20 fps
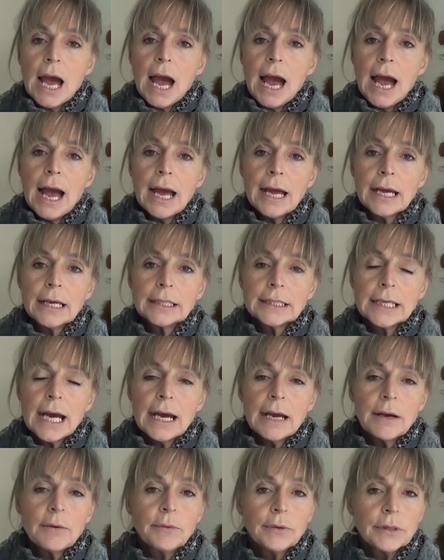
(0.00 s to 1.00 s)
and
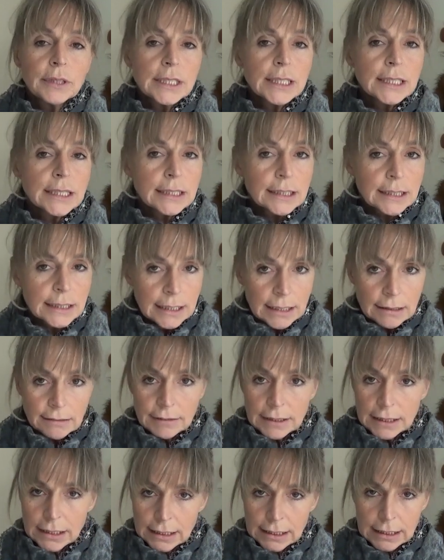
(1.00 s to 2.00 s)
I would
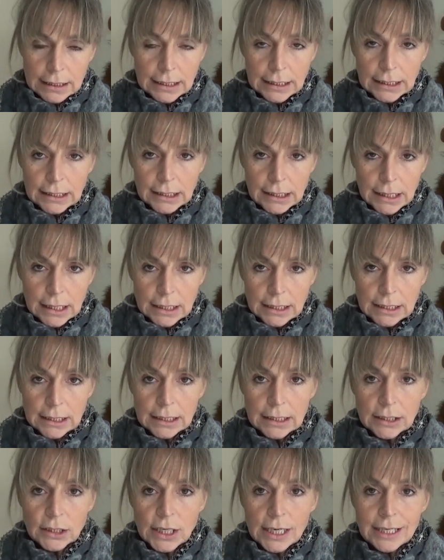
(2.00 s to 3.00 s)
seriously
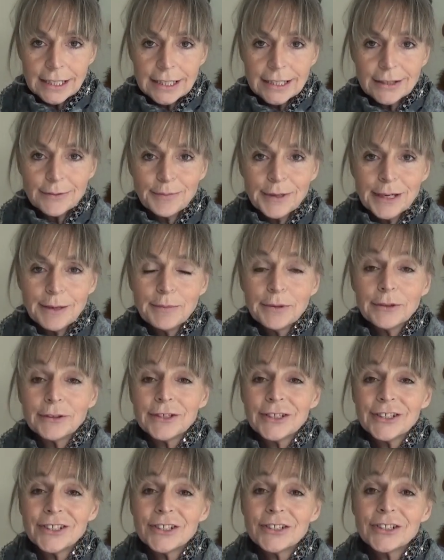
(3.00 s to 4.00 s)
suggest to people
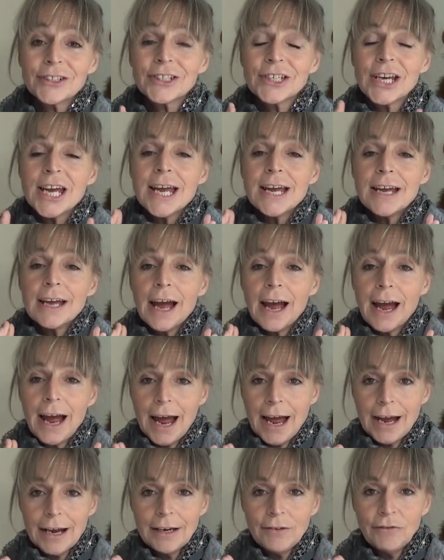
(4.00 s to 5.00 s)
to just
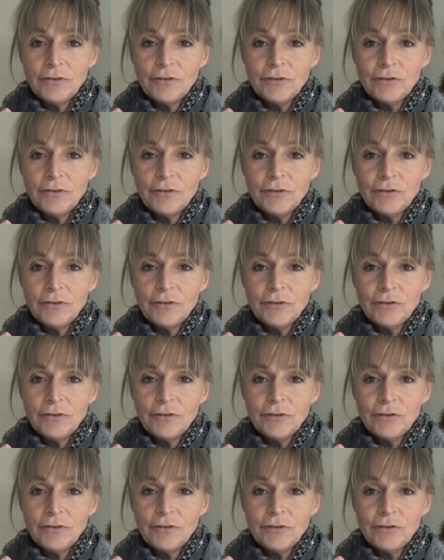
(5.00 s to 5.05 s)
hang